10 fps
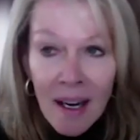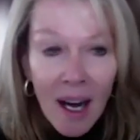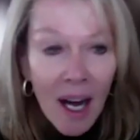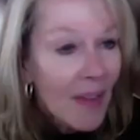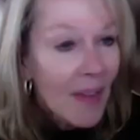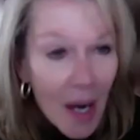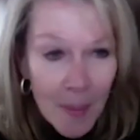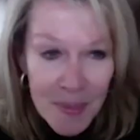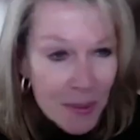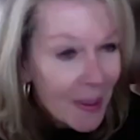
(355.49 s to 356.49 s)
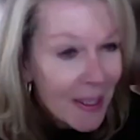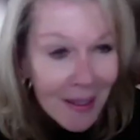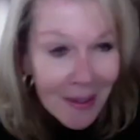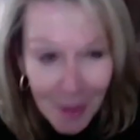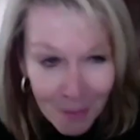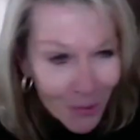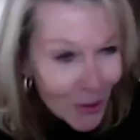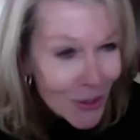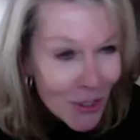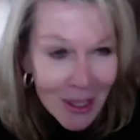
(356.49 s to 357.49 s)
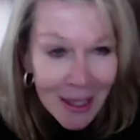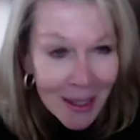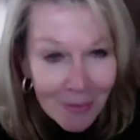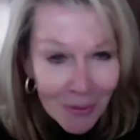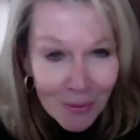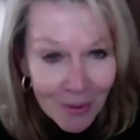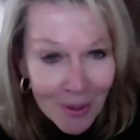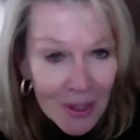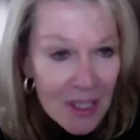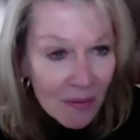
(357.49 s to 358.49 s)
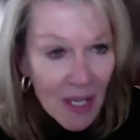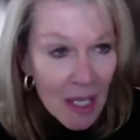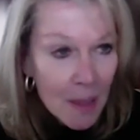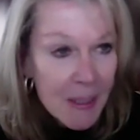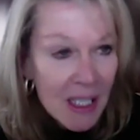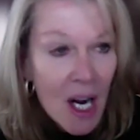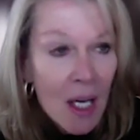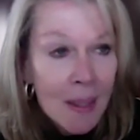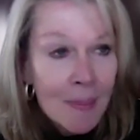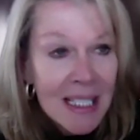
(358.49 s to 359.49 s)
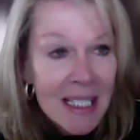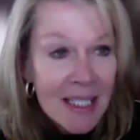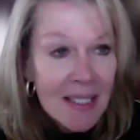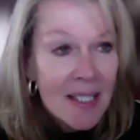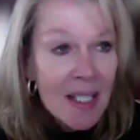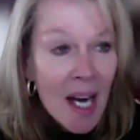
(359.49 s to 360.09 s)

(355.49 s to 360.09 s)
on the upswing, emerging and really developed economies,